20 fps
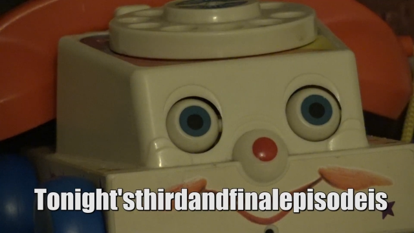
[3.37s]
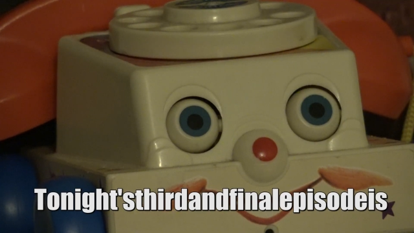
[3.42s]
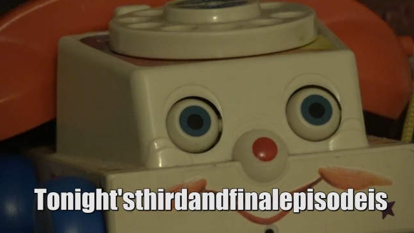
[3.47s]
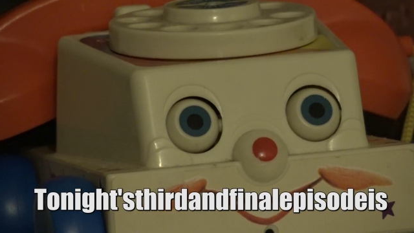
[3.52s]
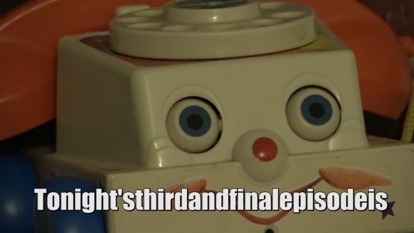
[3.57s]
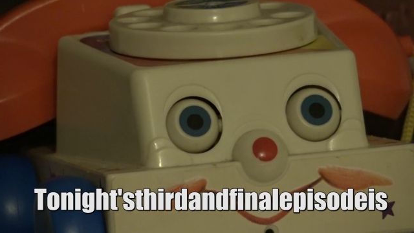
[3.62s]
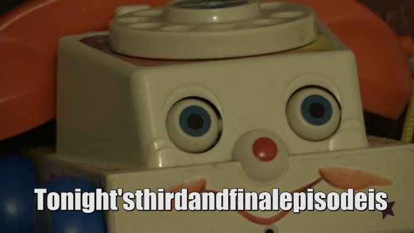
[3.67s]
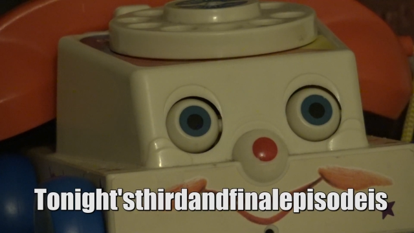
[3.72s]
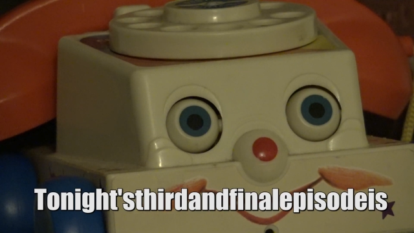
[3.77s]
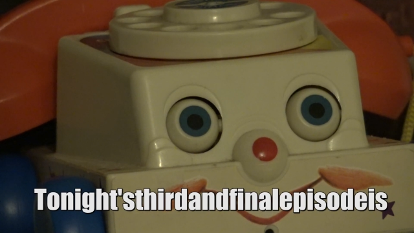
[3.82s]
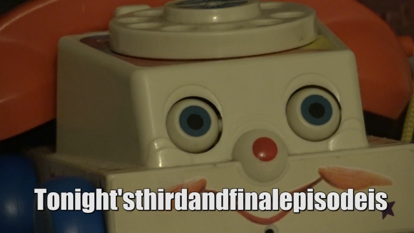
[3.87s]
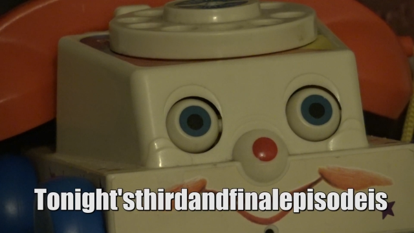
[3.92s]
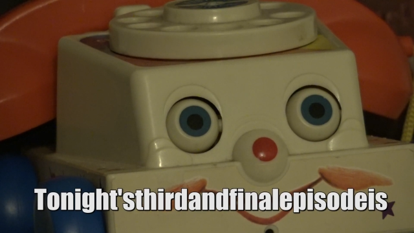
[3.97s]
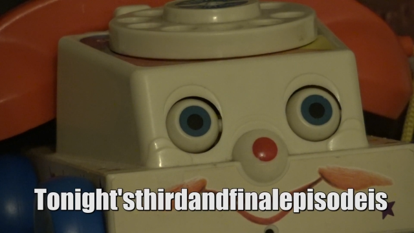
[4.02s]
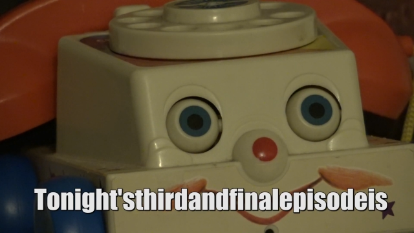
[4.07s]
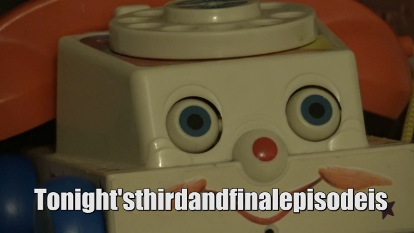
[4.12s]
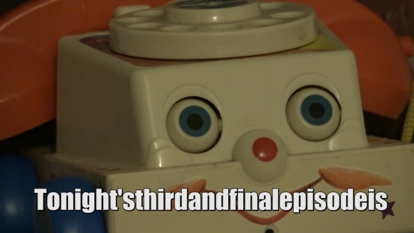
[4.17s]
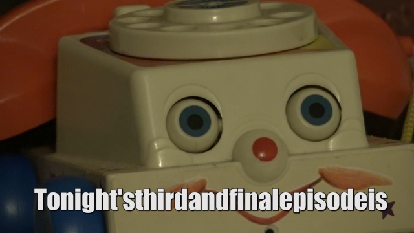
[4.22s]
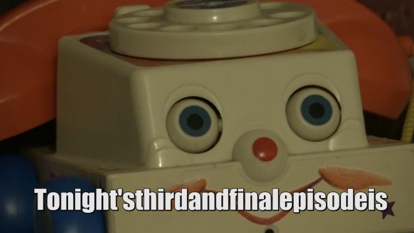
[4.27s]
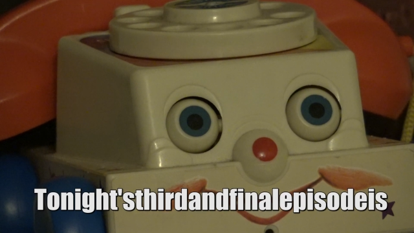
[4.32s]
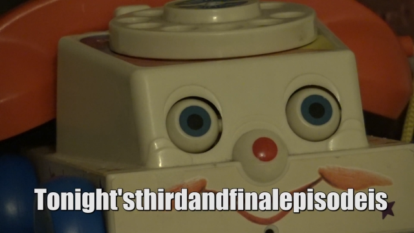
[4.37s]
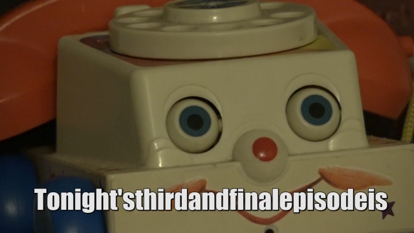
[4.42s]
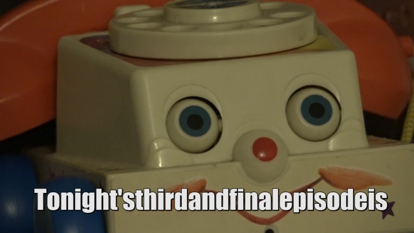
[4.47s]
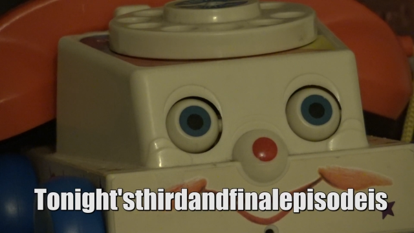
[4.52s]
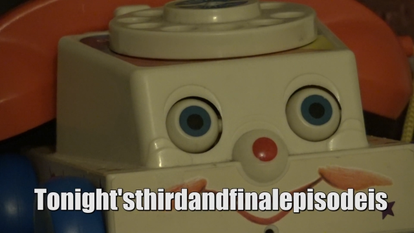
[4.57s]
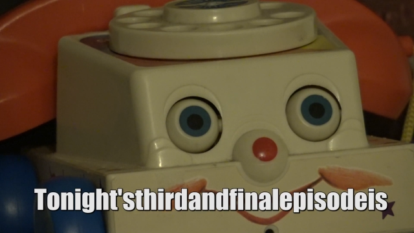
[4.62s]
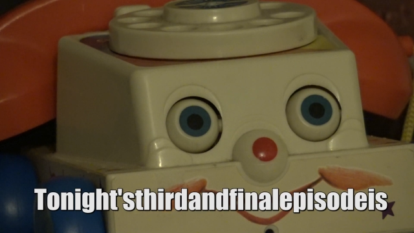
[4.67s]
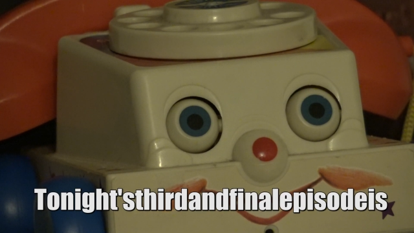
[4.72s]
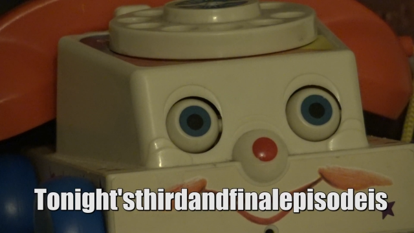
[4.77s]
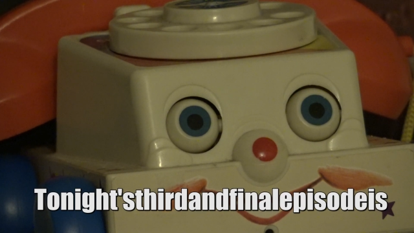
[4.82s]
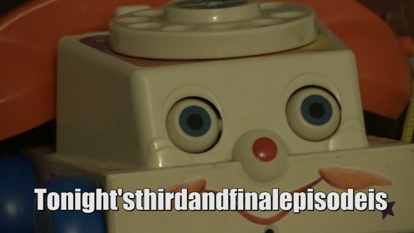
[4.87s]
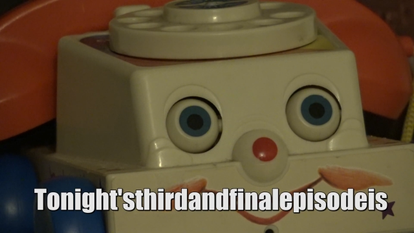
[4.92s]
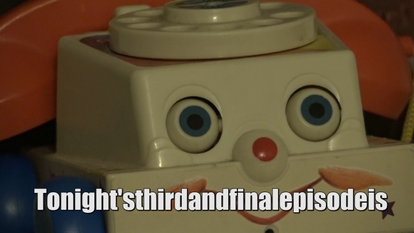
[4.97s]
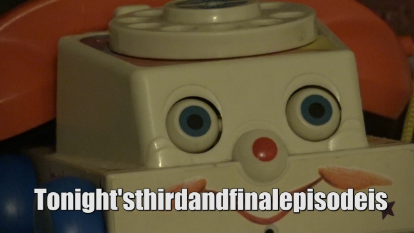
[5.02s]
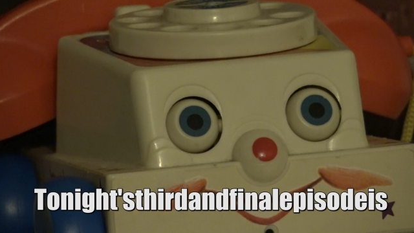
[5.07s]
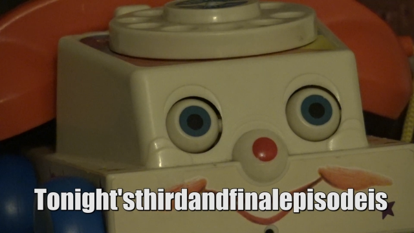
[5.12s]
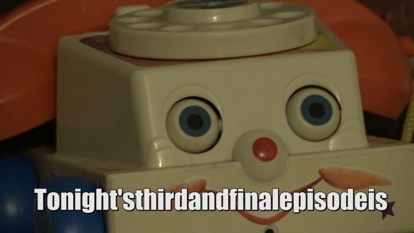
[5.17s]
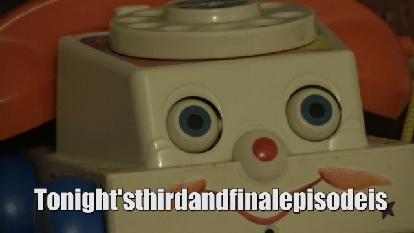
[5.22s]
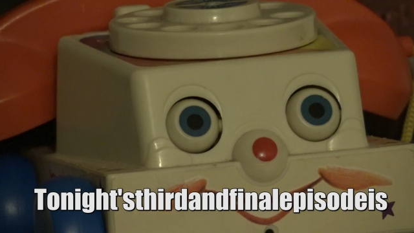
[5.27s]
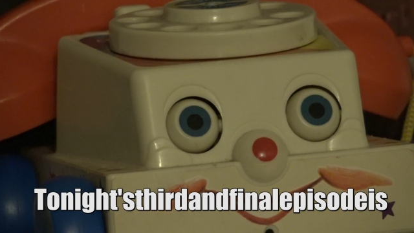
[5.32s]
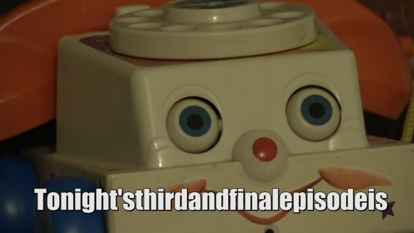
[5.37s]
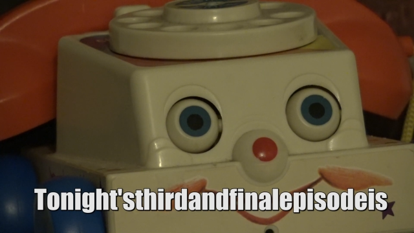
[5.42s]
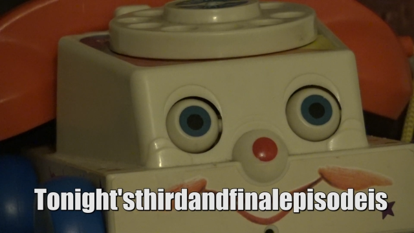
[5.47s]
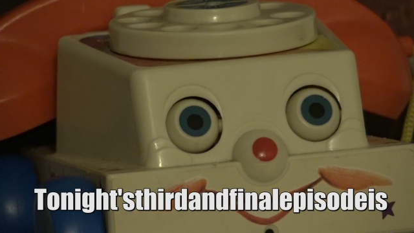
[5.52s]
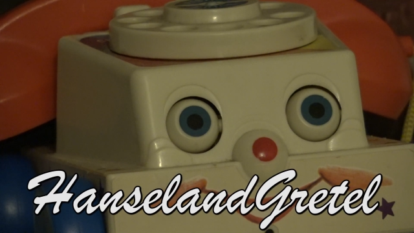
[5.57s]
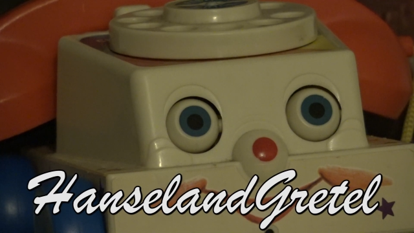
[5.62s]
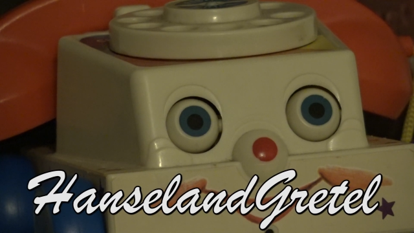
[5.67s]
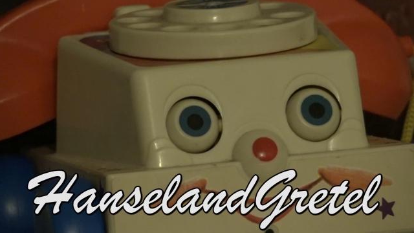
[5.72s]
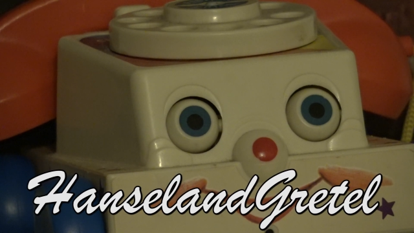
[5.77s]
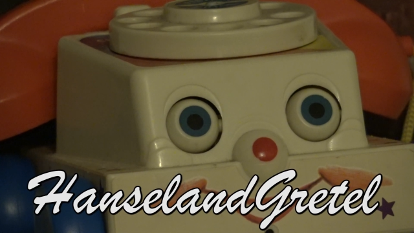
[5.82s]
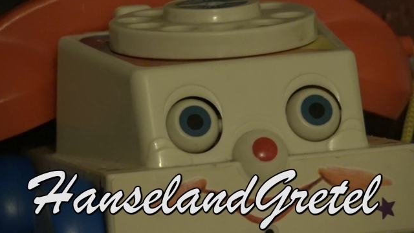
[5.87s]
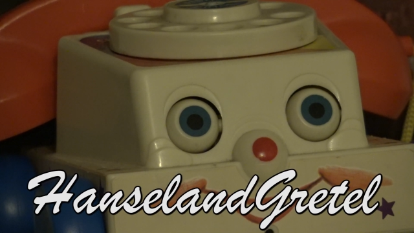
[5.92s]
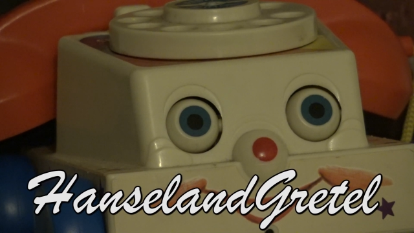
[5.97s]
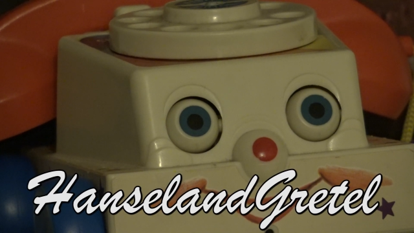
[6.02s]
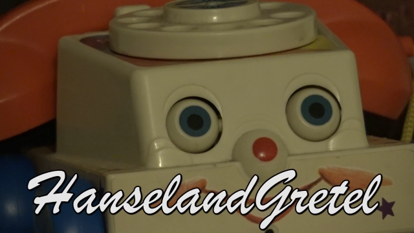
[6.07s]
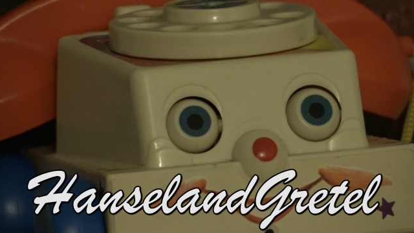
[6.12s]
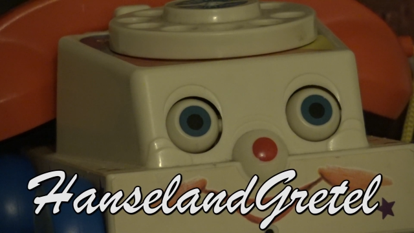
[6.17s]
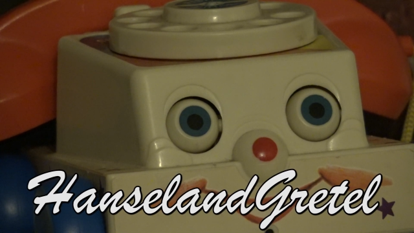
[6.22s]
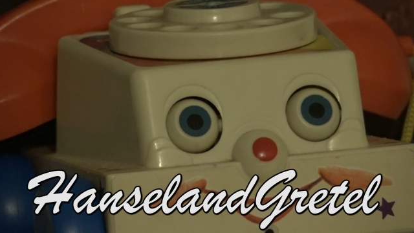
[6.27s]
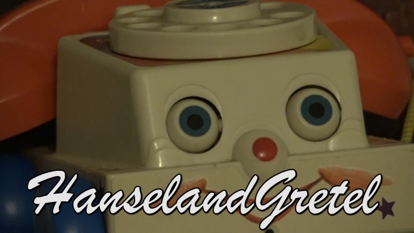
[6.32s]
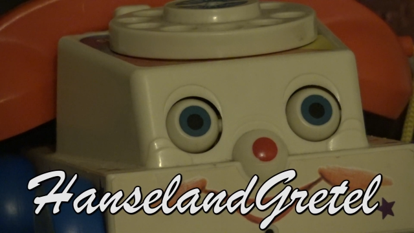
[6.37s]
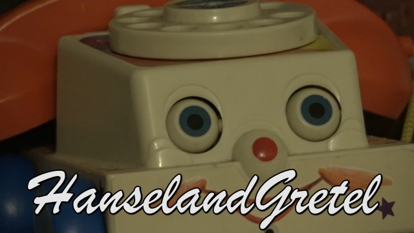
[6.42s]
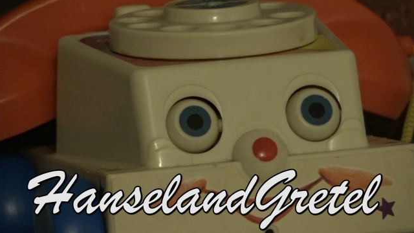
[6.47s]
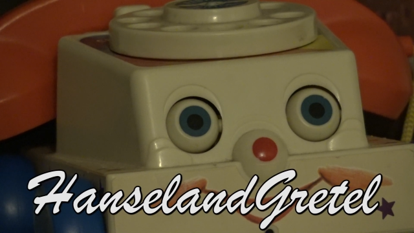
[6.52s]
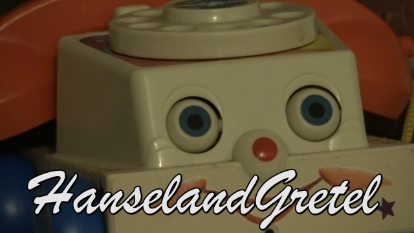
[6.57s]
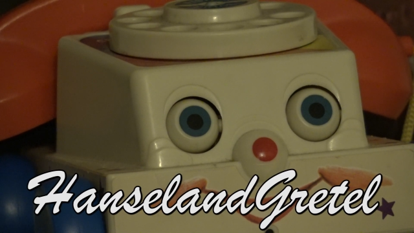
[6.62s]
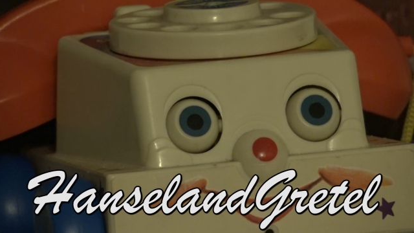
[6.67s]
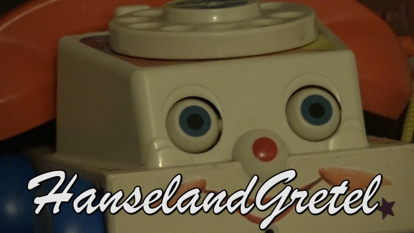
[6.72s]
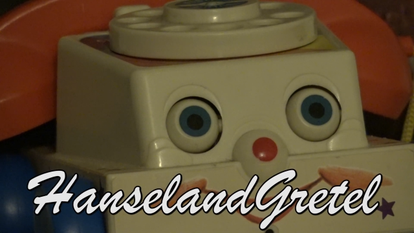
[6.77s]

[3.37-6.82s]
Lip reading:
Nobody's mouth can be seen.